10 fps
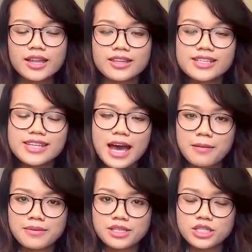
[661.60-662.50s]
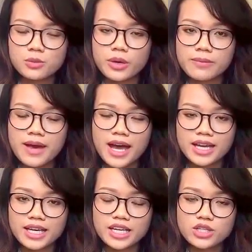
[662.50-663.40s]
This happened way
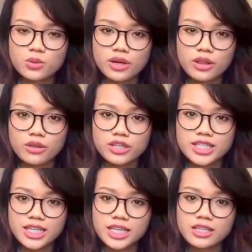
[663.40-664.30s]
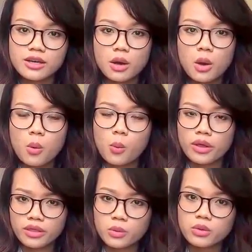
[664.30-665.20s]
back in 2013
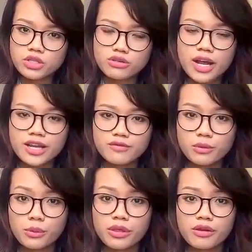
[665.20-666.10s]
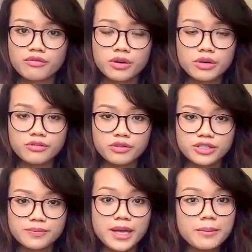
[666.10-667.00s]
when they were trying for their very
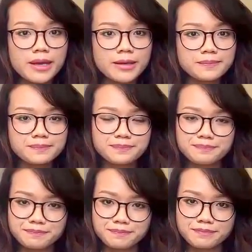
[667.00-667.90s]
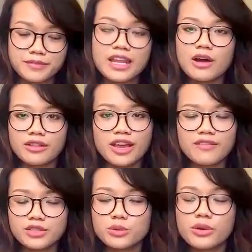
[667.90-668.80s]
first baby. Now they
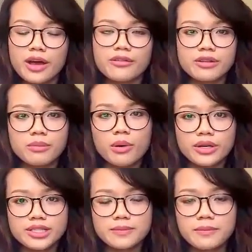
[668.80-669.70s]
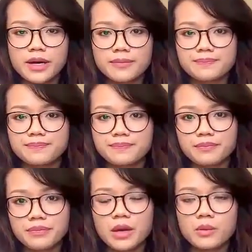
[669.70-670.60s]
have 2 healthy boys, but
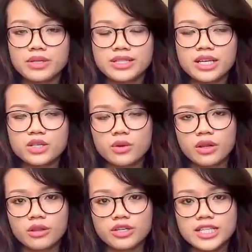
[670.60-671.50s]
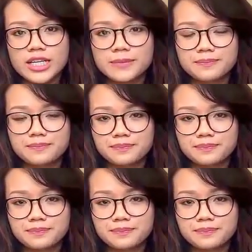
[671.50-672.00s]
that was in 2013.